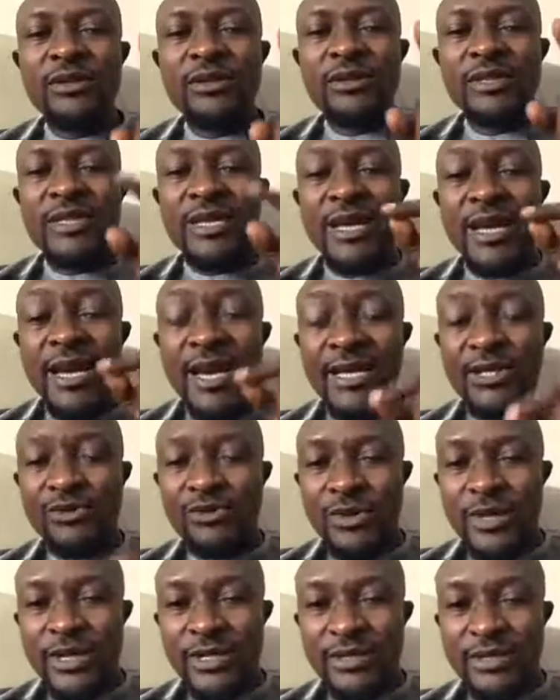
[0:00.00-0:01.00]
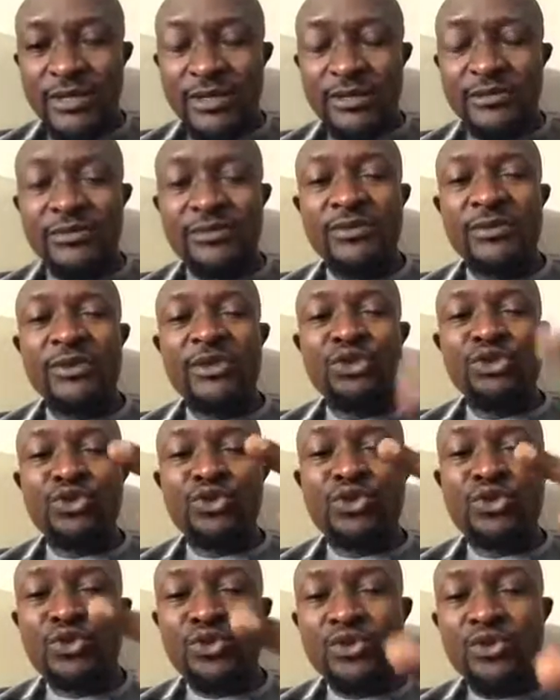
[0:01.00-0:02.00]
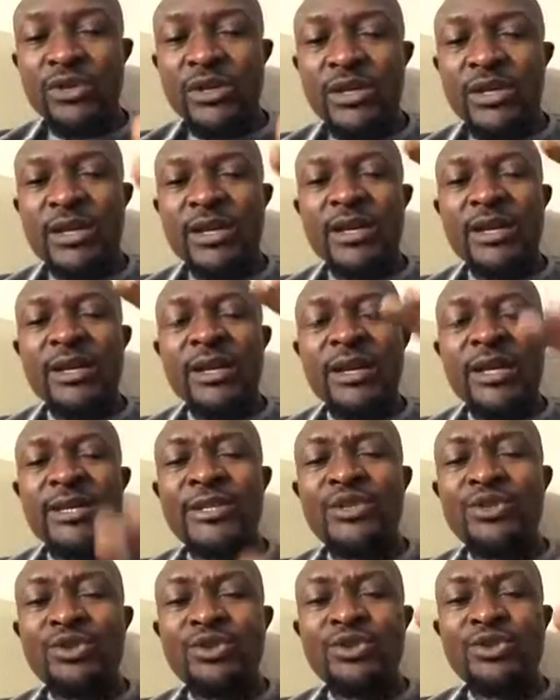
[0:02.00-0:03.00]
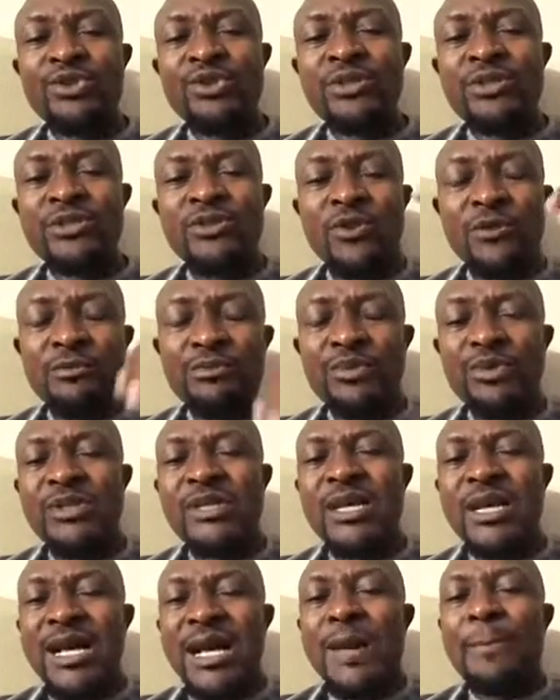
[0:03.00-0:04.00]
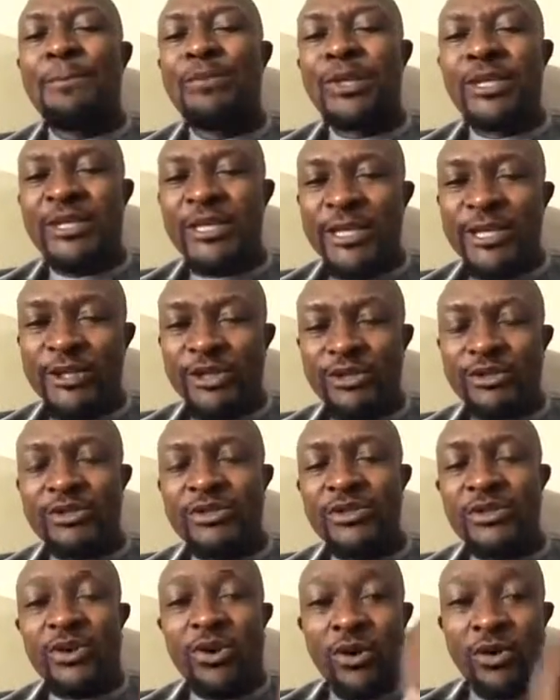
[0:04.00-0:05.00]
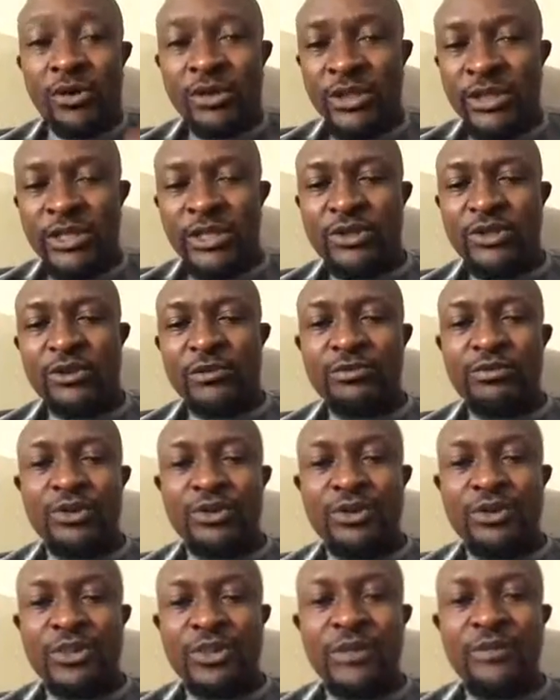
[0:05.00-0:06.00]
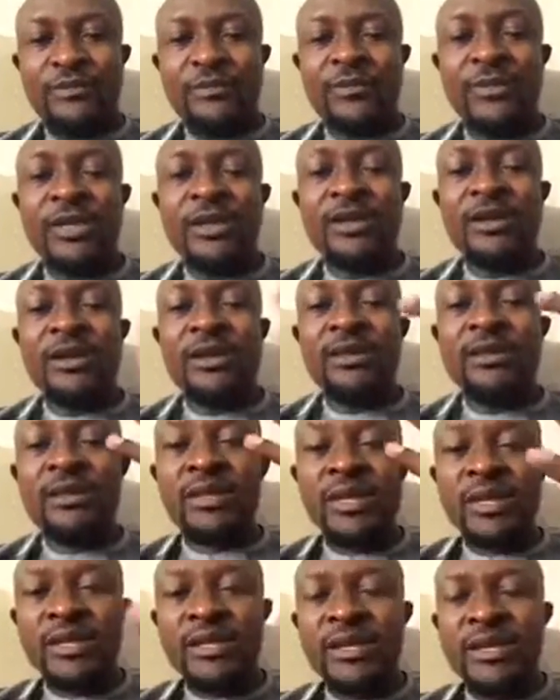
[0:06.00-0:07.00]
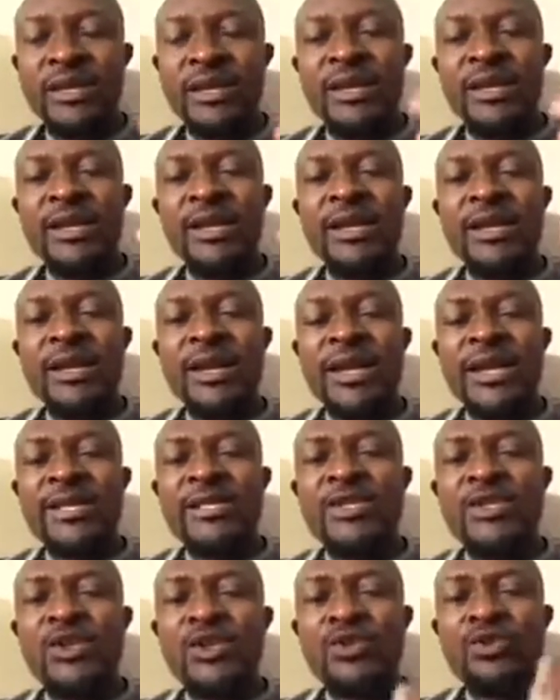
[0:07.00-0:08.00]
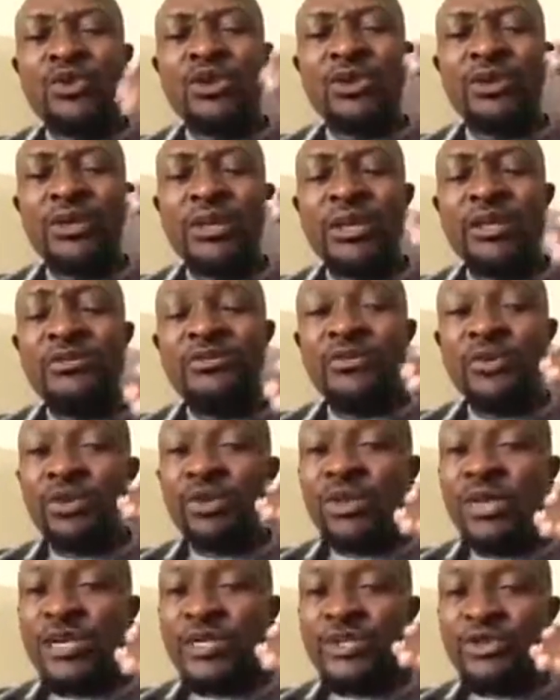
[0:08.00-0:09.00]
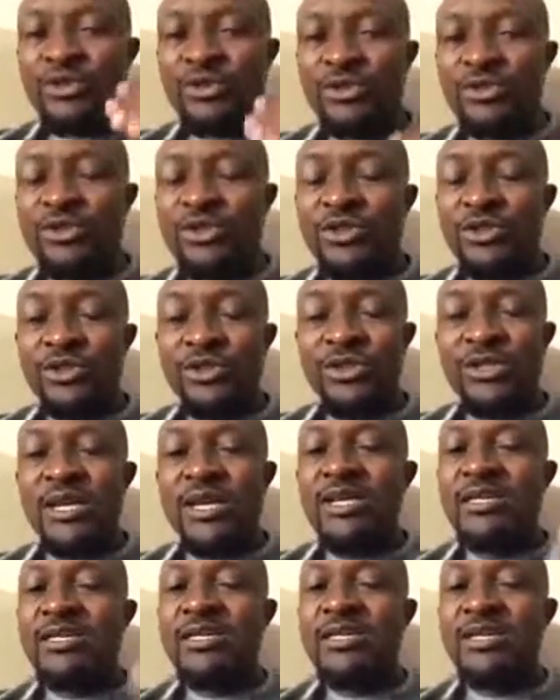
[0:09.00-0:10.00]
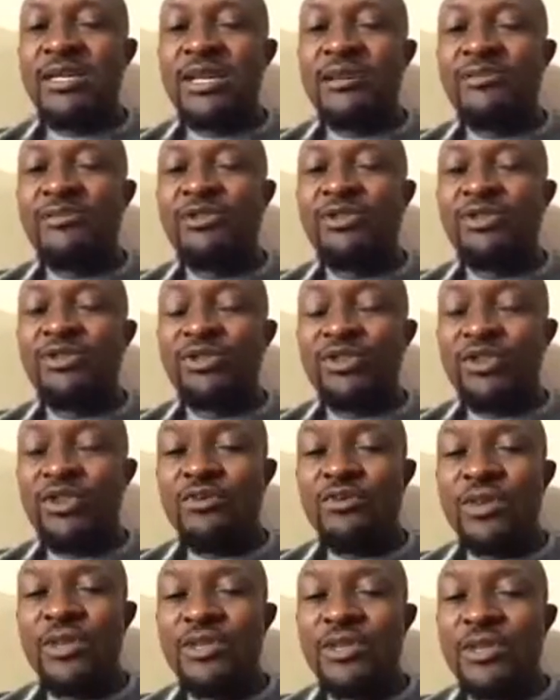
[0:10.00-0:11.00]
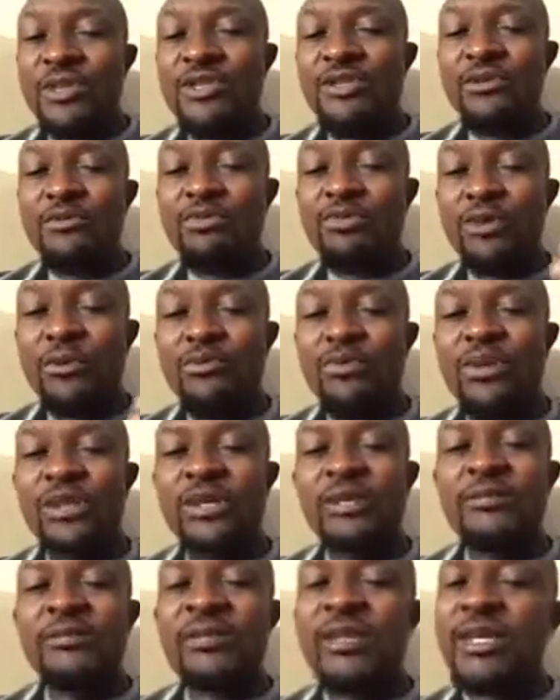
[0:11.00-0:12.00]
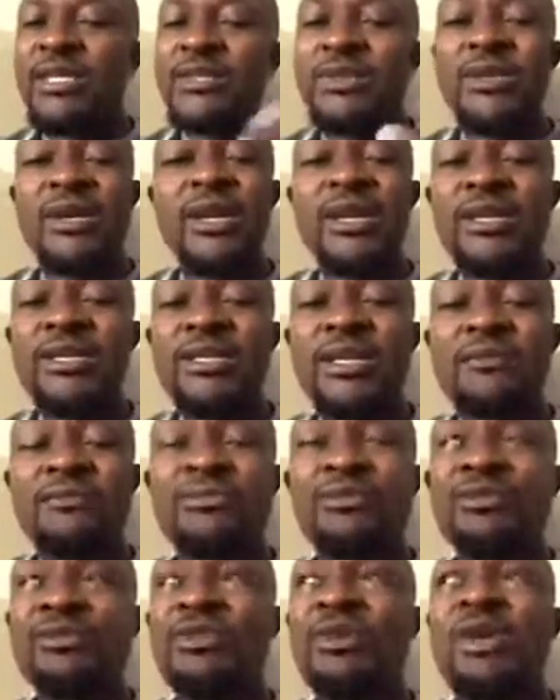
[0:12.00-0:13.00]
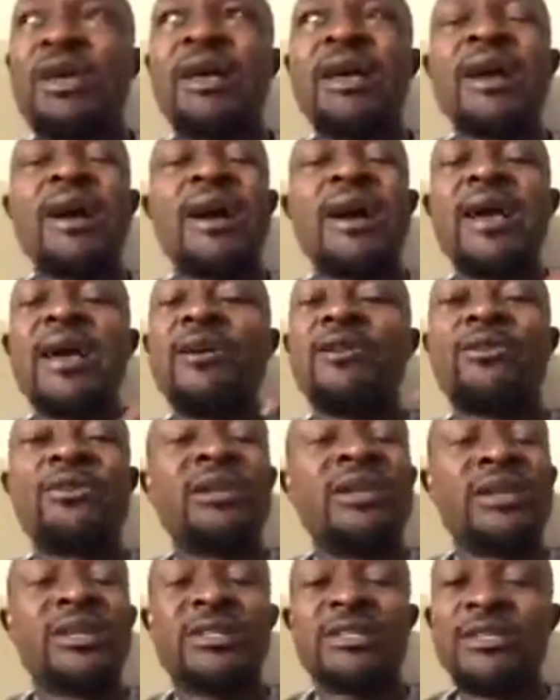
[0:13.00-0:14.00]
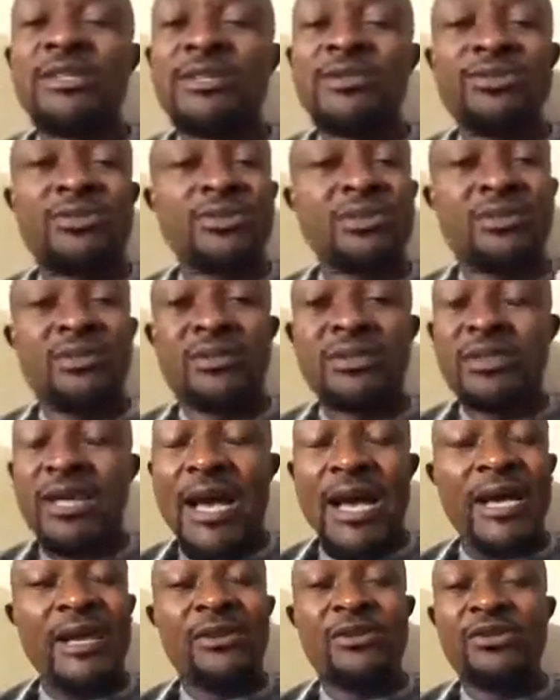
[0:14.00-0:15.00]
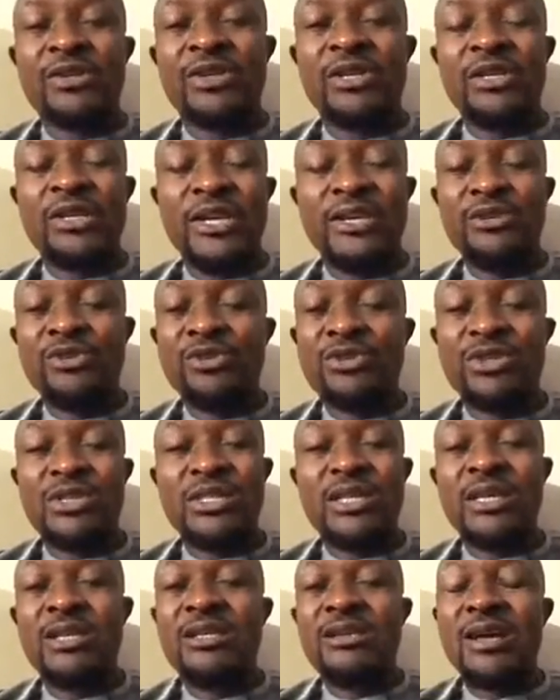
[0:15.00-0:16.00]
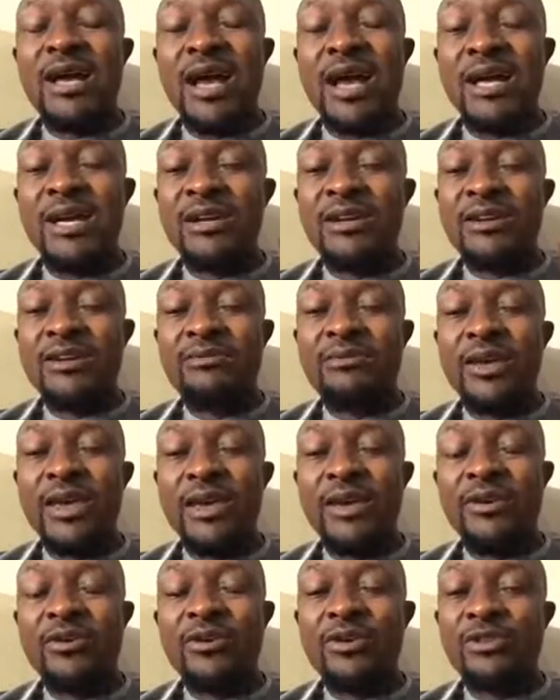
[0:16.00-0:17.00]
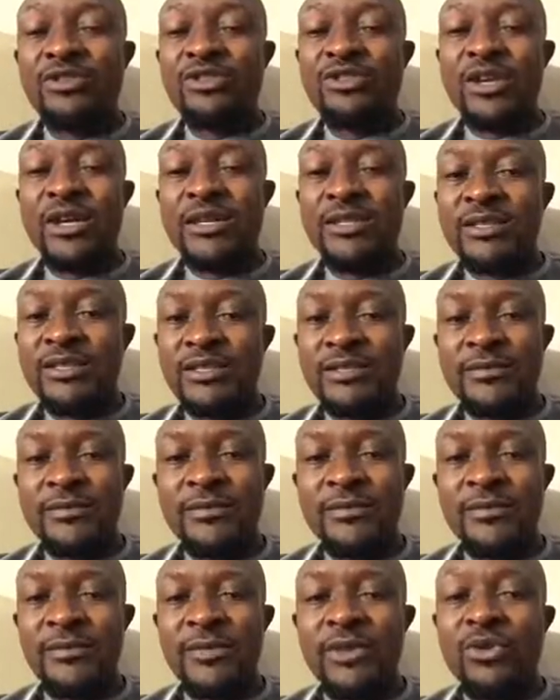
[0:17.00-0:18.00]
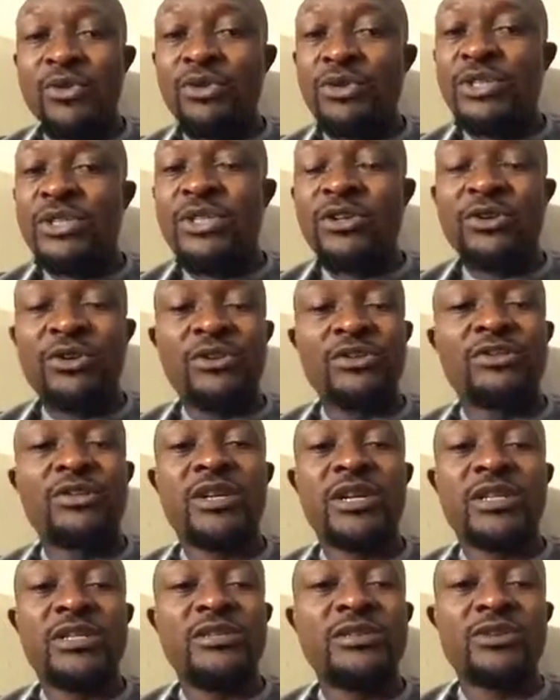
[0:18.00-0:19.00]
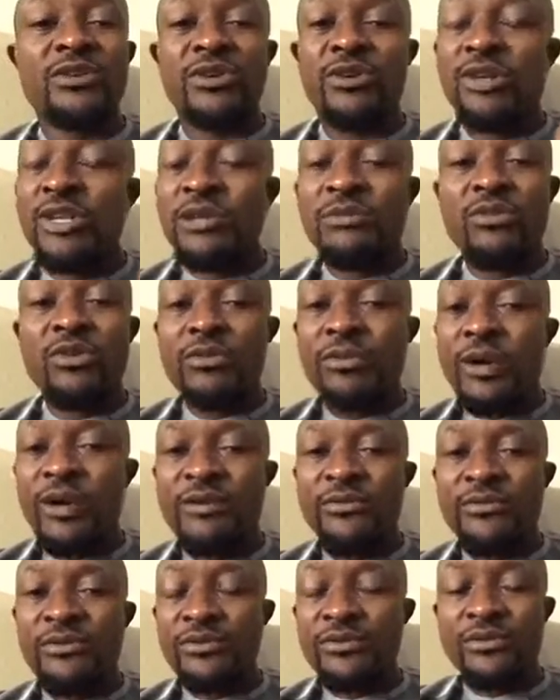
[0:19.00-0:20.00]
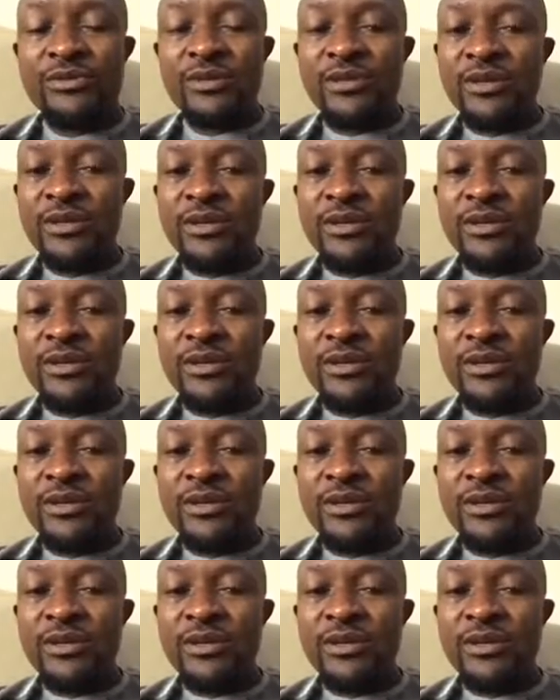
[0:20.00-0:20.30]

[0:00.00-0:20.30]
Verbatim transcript: the hardware itself two learn to use computer applications on the computer three Learn to create folder structures and save your documentation properly. A typical example, I honestly don't agree that you should send agreement uh, contracts, coaching contracts on a mobile phone.